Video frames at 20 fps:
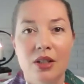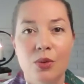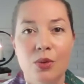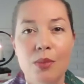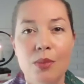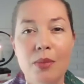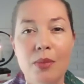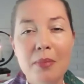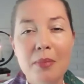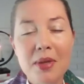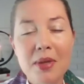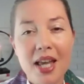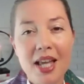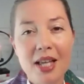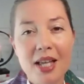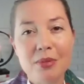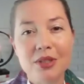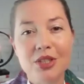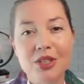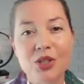we might be
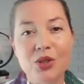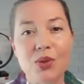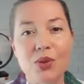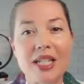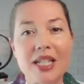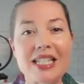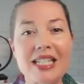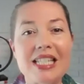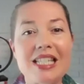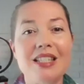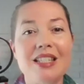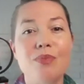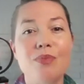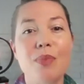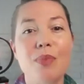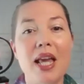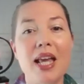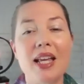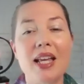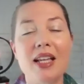able to
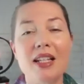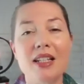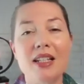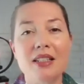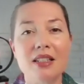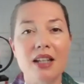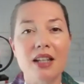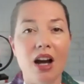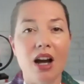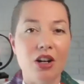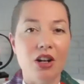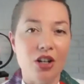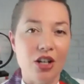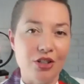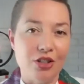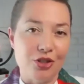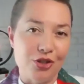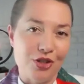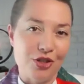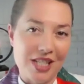expand our
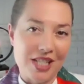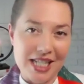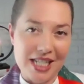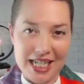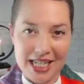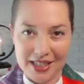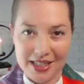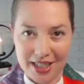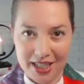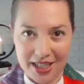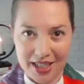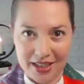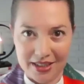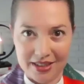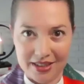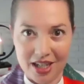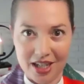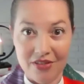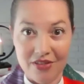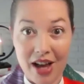understanding
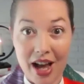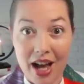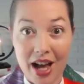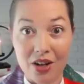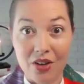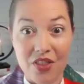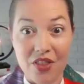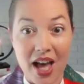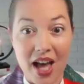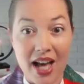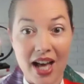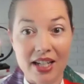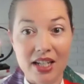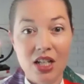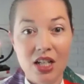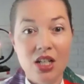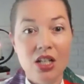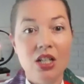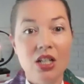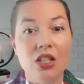of how that
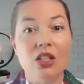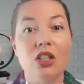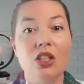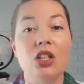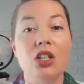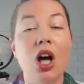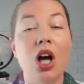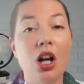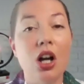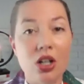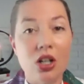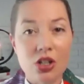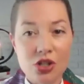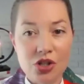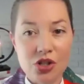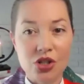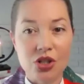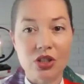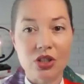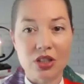
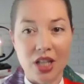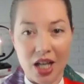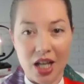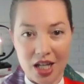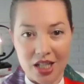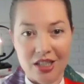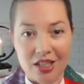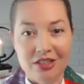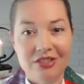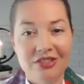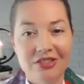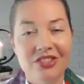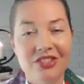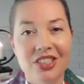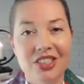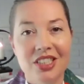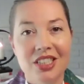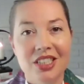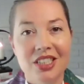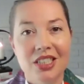larger love
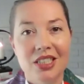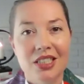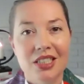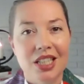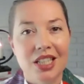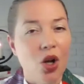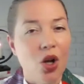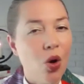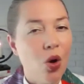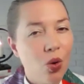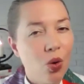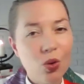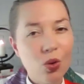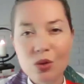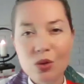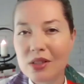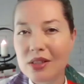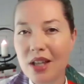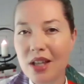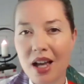that
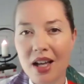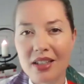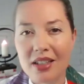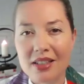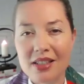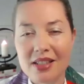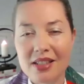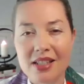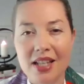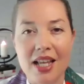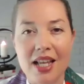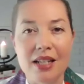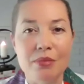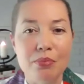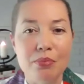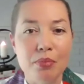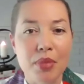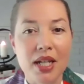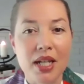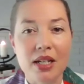holds us
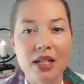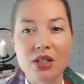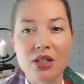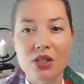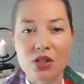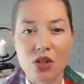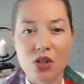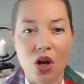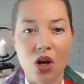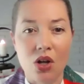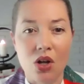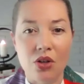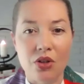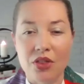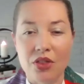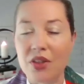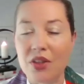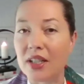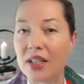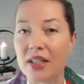and bears all
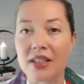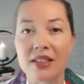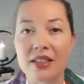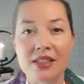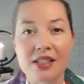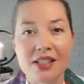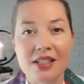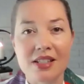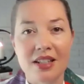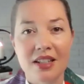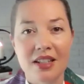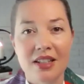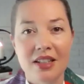things,